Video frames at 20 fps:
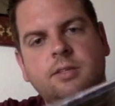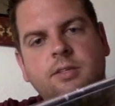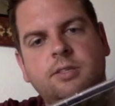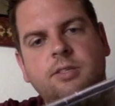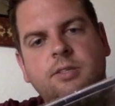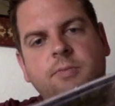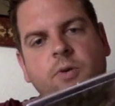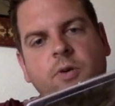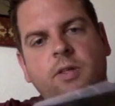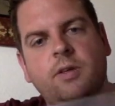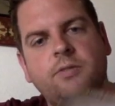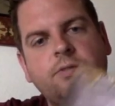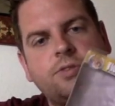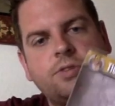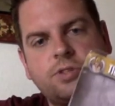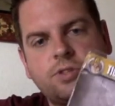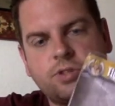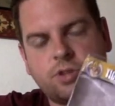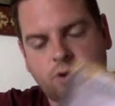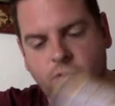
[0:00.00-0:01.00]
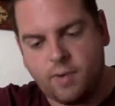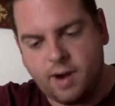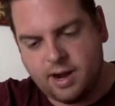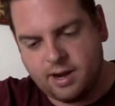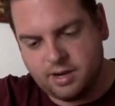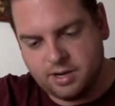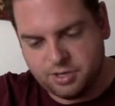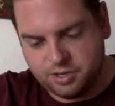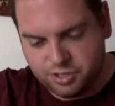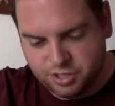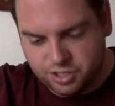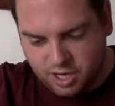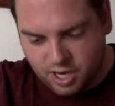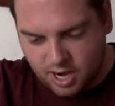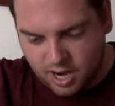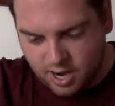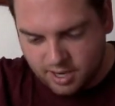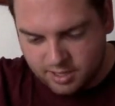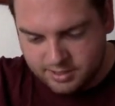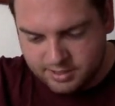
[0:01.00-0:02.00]
some more of those squarish
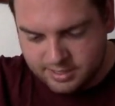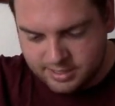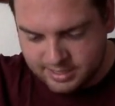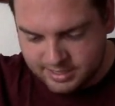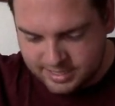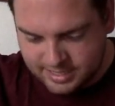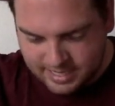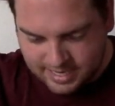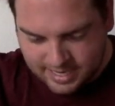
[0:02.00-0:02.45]
cards.